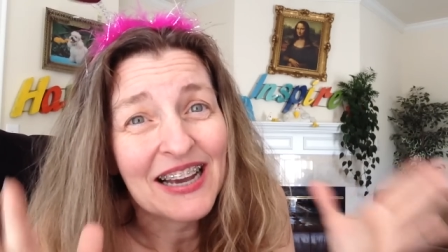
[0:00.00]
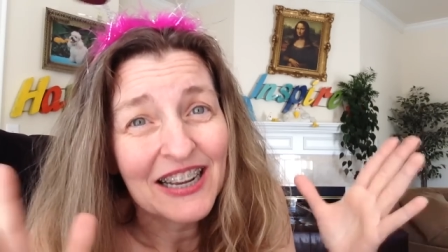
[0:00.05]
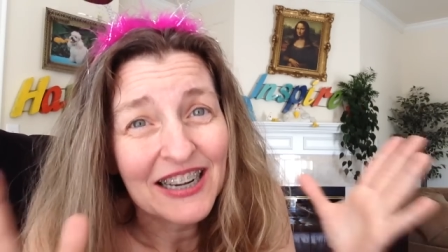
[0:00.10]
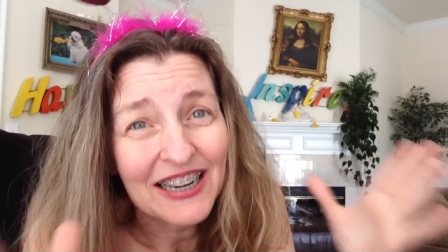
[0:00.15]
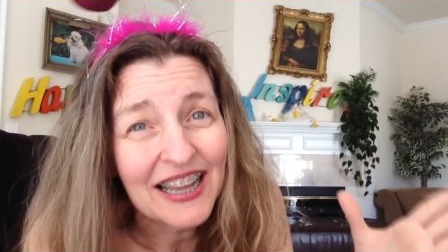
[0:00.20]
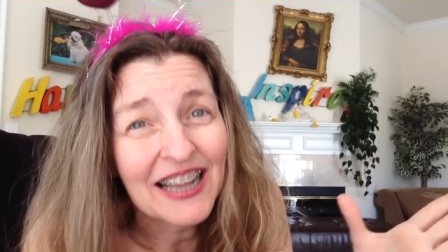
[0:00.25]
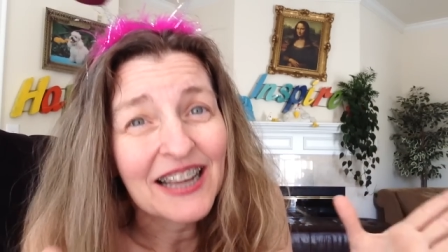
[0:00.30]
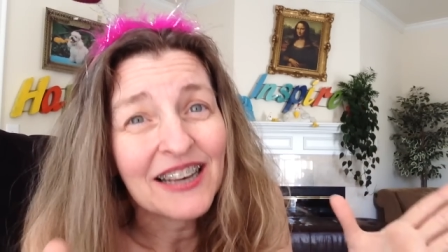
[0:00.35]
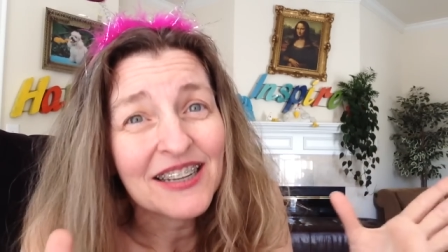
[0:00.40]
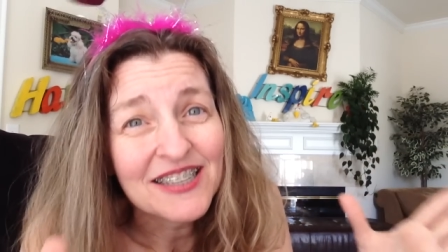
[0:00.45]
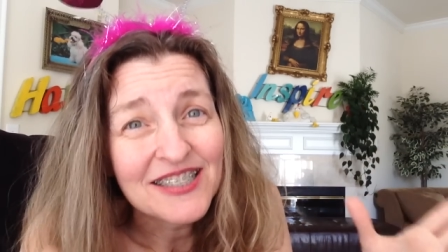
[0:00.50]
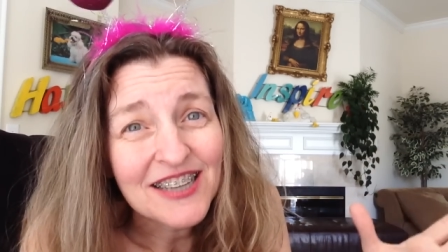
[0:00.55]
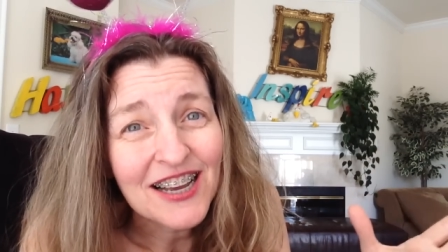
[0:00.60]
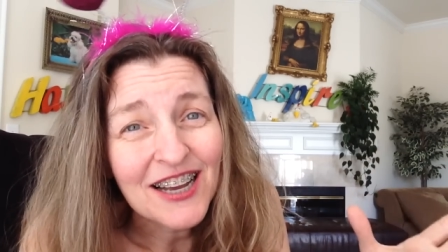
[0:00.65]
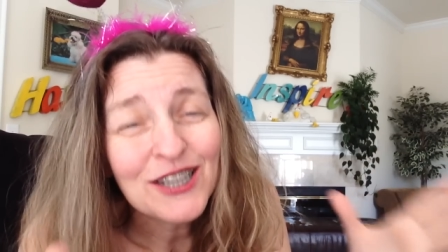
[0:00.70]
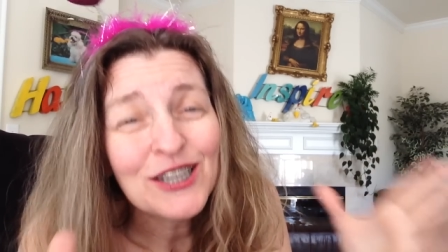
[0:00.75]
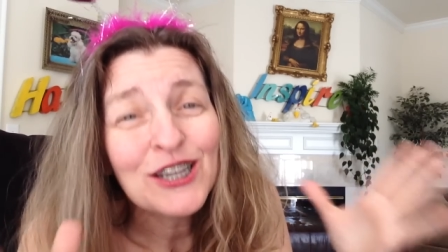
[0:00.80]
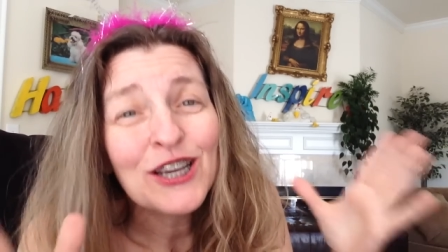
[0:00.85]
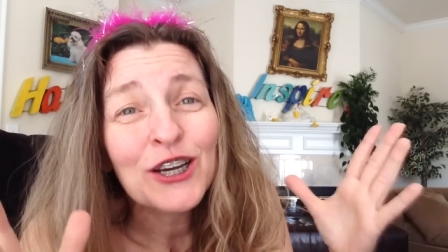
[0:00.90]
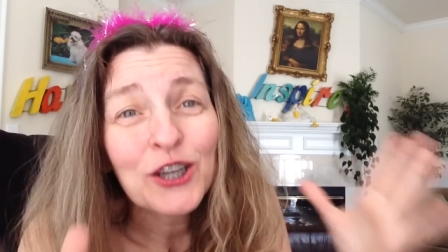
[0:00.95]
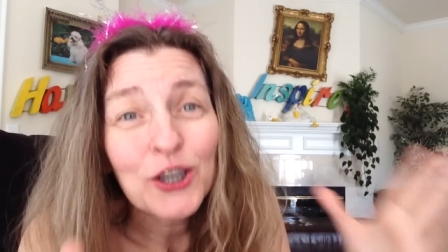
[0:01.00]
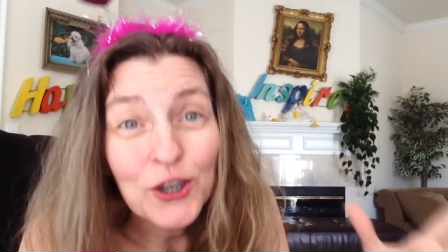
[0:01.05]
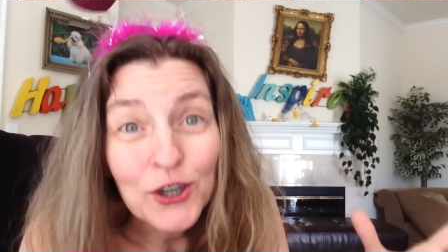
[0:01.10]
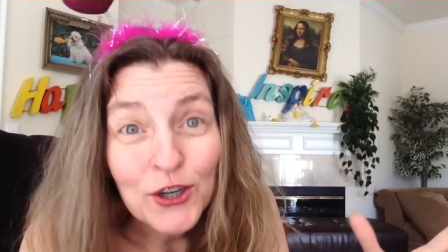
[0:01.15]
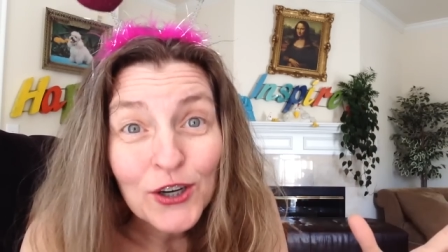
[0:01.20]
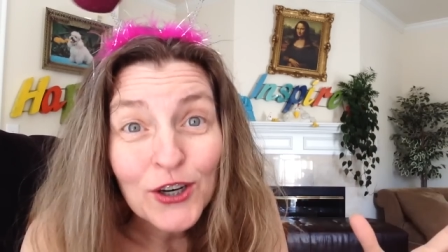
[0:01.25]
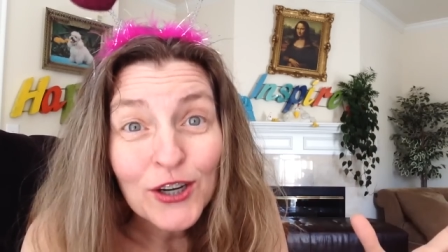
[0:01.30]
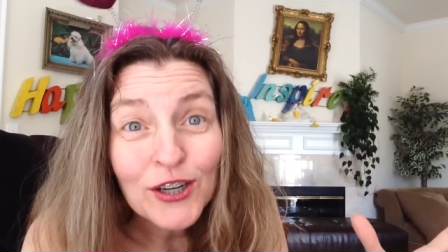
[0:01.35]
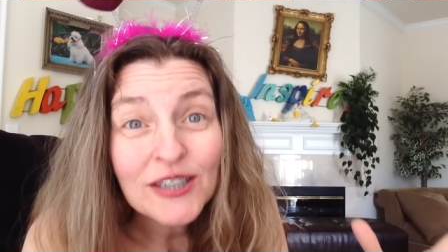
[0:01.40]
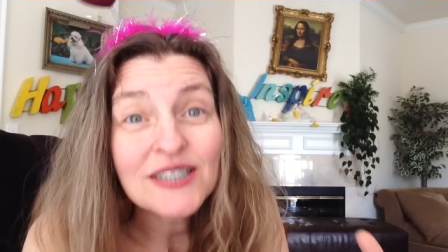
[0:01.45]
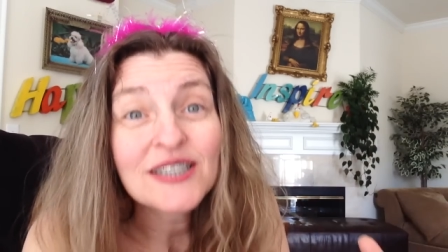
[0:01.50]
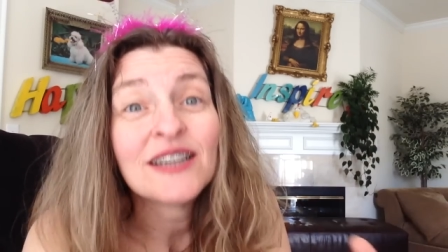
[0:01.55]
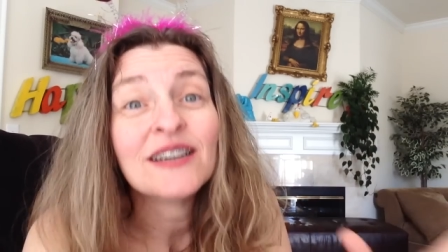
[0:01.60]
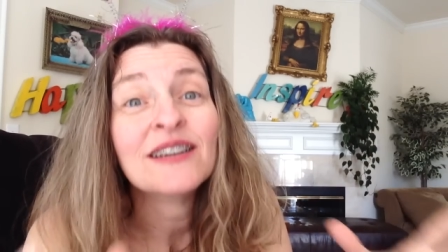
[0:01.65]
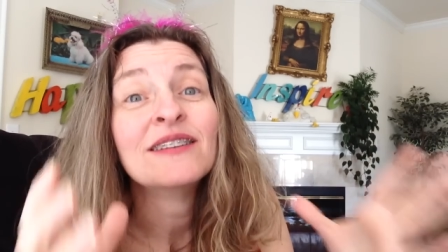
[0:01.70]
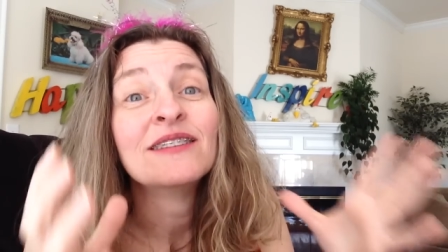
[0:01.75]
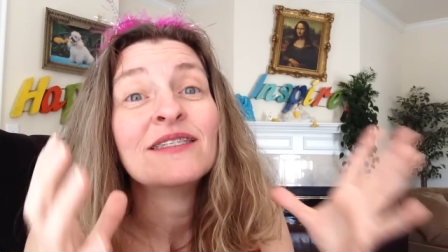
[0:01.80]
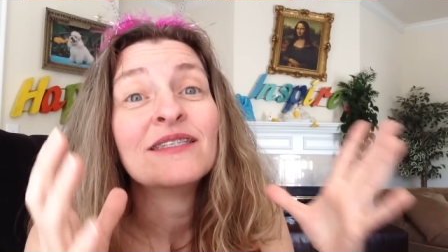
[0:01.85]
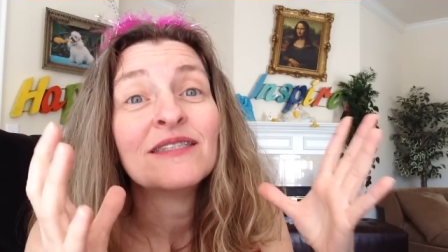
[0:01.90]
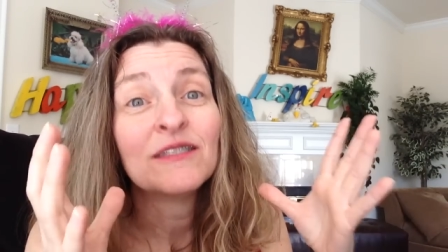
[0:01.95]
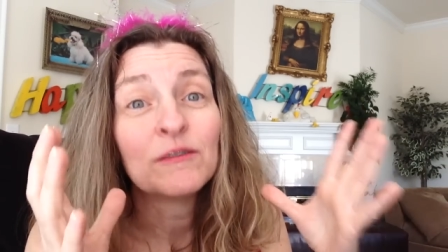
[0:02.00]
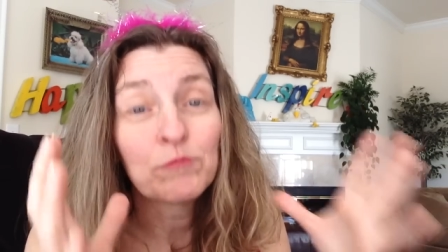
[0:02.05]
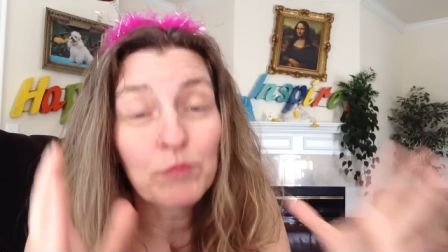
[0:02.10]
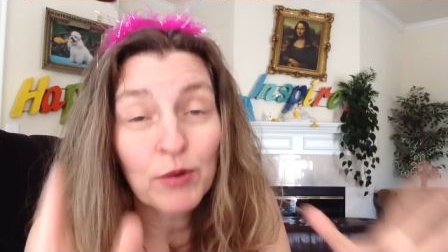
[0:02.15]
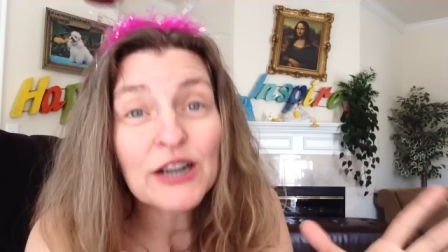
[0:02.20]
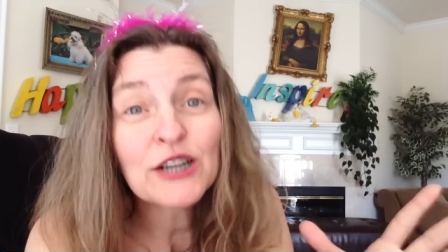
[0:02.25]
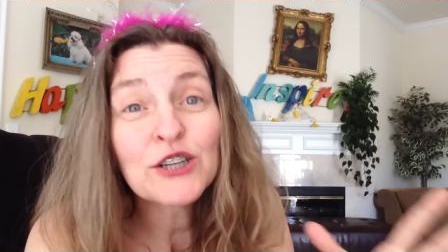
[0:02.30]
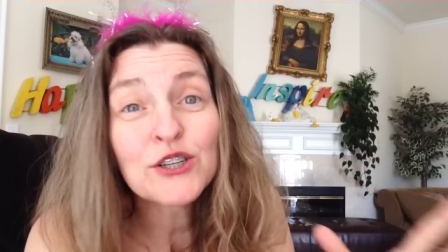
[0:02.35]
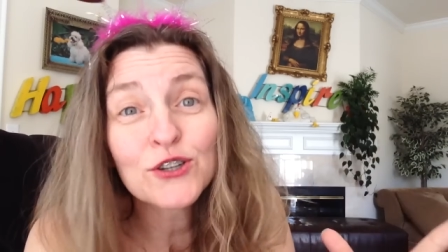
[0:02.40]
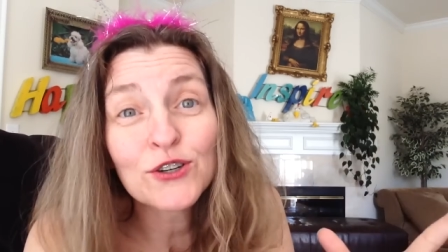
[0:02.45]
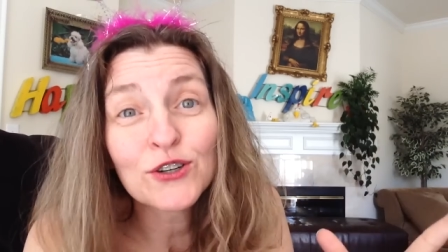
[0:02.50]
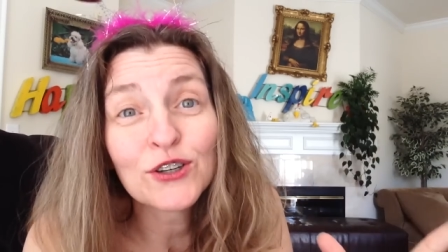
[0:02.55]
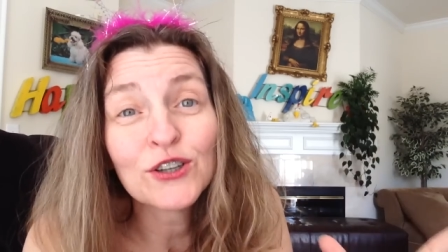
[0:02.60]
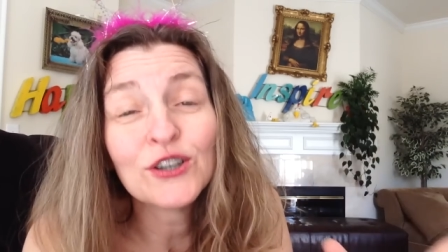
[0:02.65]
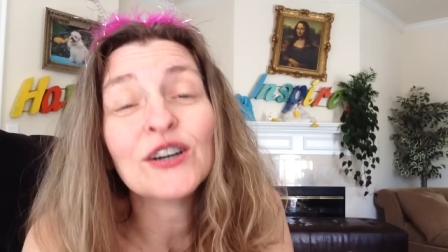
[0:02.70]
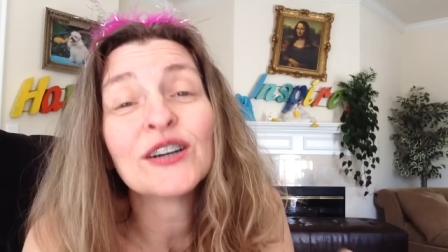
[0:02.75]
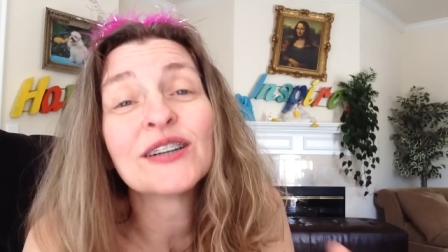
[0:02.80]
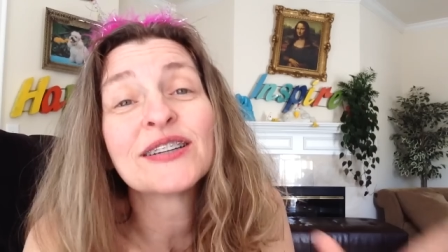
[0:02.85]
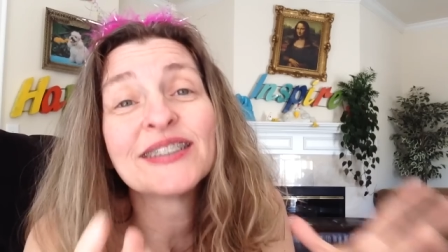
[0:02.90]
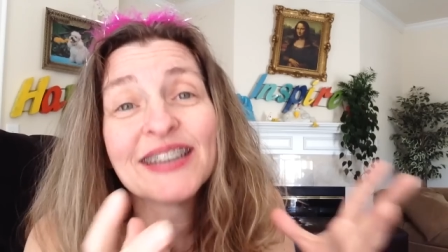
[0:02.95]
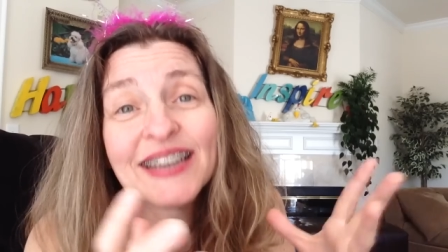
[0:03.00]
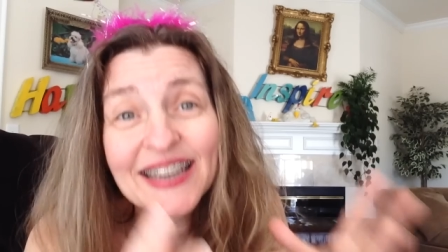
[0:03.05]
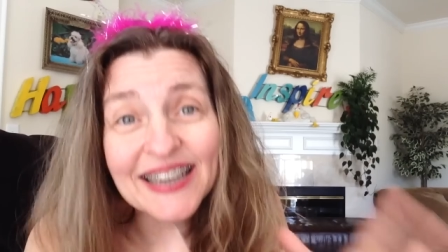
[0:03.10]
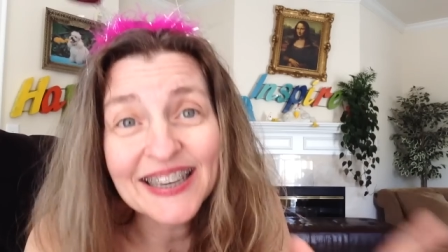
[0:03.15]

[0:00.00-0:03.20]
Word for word: A, a lasagna cooked, pressure cooked